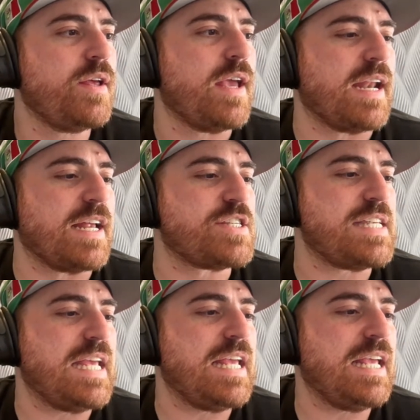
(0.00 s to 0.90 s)
And I
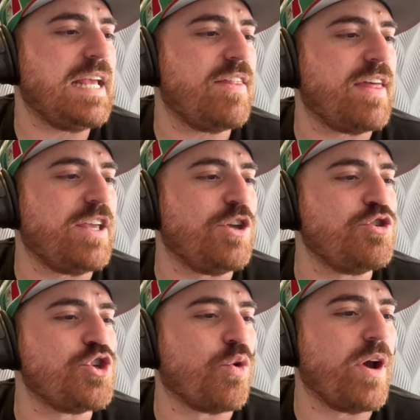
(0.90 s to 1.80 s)
see that you
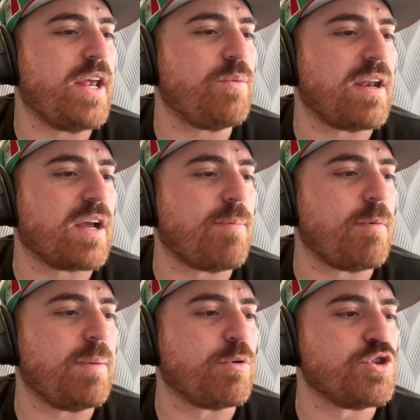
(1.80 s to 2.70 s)
joined. We had a couple
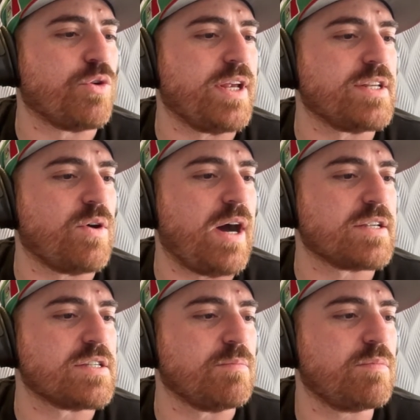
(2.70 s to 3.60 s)
people join, so
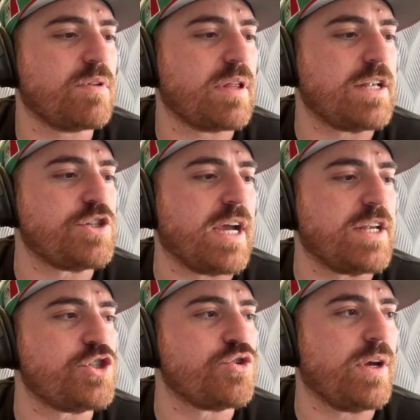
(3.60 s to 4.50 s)
awesome. Glad you
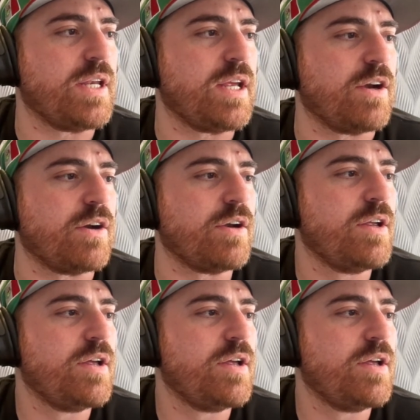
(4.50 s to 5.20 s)
guys joined here.